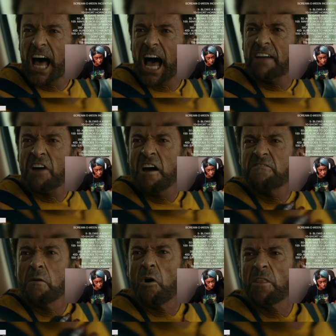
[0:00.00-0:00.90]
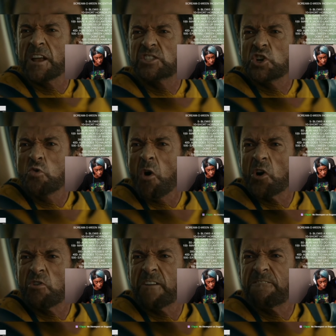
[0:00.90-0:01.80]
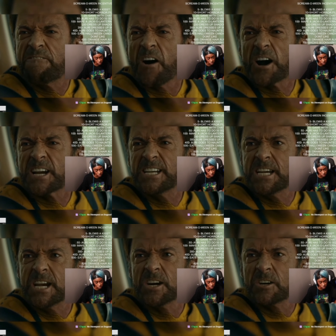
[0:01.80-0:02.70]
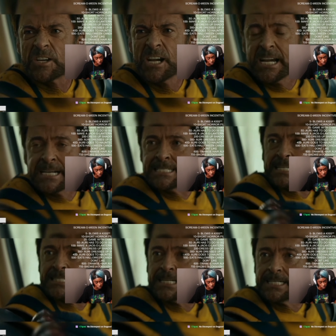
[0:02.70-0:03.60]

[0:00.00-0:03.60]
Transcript: breaks down Deadpool's entire character. Actually shut